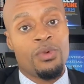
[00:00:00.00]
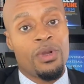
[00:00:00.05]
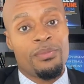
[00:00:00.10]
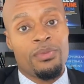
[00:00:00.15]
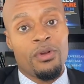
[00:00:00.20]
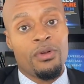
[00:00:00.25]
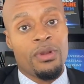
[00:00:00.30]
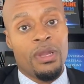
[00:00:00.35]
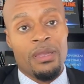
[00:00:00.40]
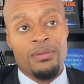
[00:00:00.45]
I
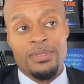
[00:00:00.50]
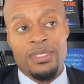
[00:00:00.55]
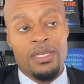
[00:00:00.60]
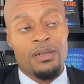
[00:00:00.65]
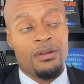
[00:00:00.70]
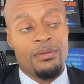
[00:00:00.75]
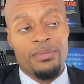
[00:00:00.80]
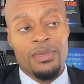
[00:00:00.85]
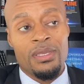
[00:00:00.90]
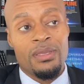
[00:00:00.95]
programs
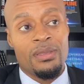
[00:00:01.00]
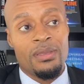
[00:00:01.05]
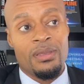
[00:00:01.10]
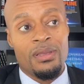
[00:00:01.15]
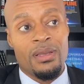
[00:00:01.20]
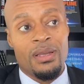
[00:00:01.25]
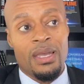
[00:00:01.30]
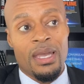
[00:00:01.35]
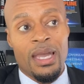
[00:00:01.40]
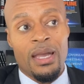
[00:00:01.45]
telling me,
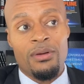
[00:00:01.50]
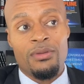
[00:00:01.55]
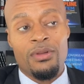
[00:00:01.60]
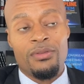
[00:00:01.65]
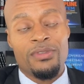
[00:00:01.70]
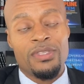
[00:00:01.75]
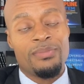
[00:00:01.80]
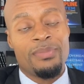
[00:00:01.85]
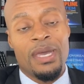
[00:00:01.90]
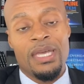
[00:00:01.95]
I don't know
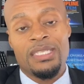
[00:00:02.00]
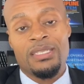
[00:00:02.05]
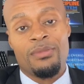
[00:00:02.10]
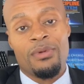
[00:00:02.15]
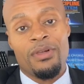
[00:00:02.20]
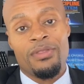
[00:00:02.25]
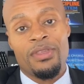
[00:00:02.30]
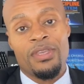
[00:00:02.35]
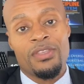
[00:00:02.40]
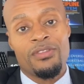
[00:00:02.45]
if this
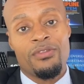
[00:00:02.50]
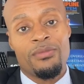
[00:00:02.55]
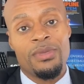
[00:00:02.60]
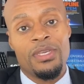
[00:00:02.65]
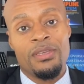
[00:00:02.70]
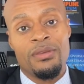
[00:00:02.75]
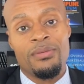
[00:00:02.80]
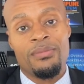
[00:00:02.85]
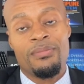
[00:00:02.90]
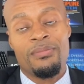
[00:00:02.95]
basketball thing is for me.